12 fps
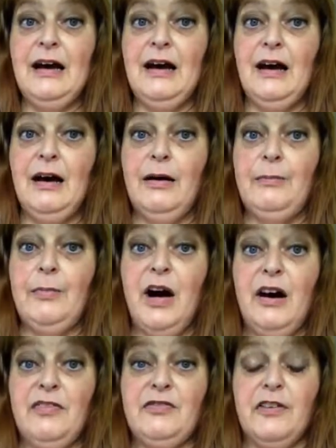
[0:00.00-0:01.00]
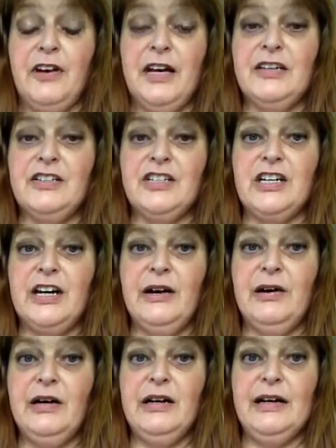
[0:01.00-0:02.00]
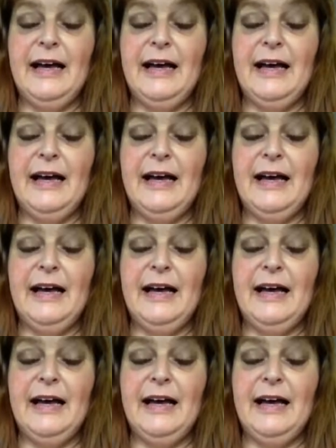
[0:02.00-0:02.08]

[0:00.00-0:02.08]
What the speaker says: after I've had a shower,